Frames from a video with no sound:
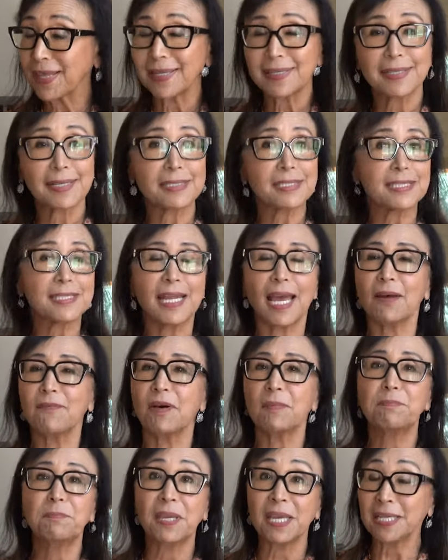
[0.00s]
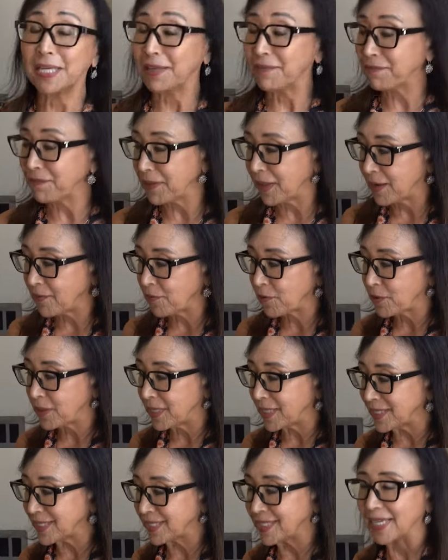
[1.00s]
that doesn't have a beany flavor
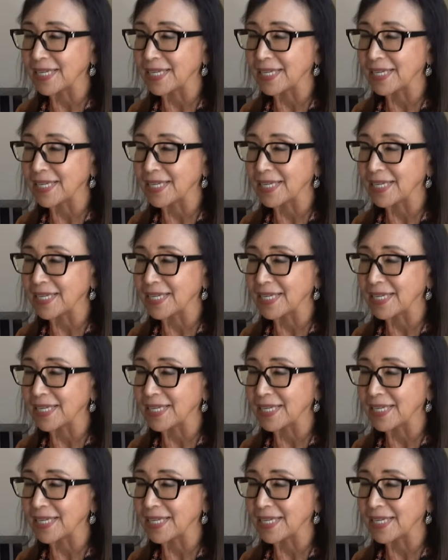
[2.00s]
is